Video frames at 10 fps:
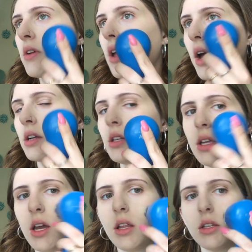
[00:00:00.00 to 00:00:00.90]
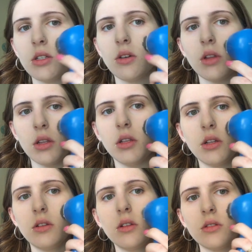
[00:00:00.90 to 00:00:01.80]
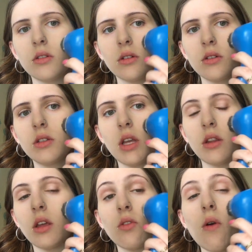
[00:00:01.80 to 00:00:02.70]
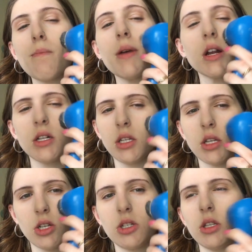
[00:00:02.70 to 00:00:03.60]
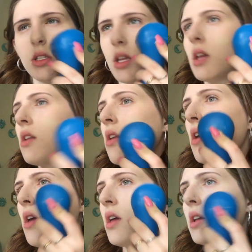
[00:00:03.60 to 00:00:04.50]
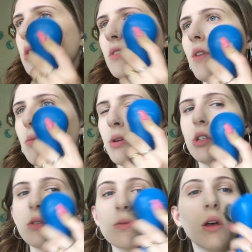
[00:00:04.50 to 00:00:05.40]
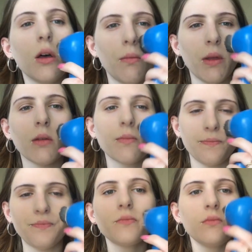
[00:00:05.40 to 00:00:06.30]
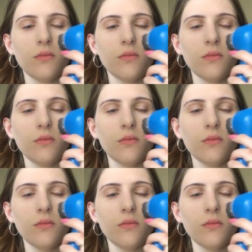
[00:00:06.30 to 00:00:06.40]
If I'm covering acne, I like to go like little circles and like barely touch the skin, because the vibrations will help like